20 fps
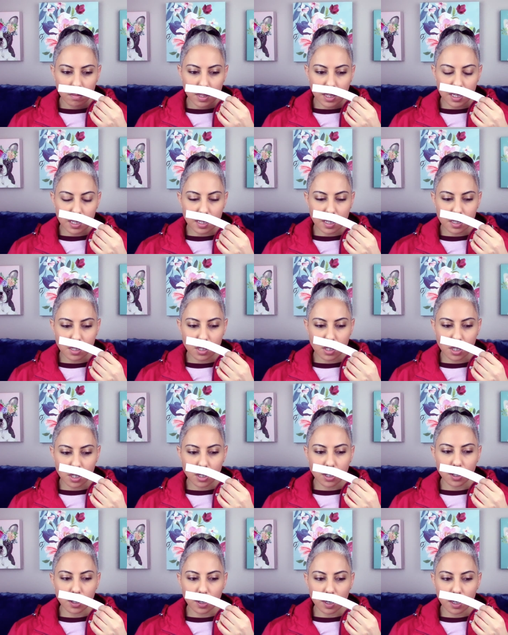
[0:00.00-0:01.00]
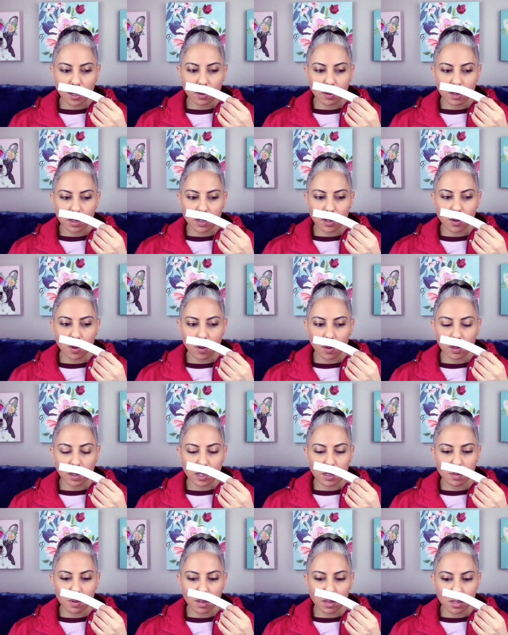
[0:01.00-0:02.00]
And it says ginger, and you can totally
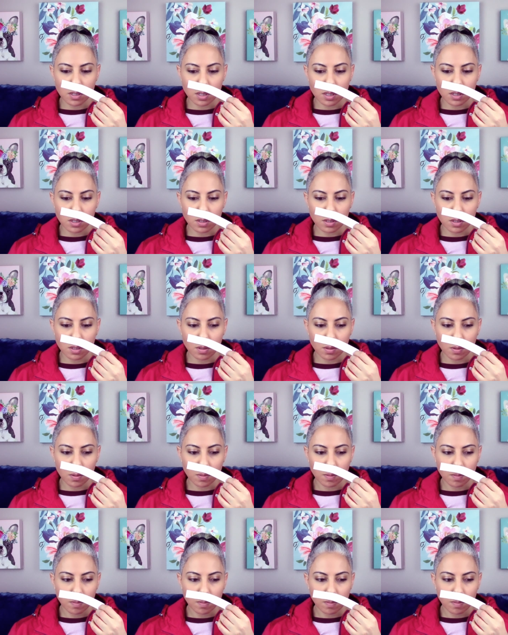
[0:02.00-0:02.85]
smell the ginger too.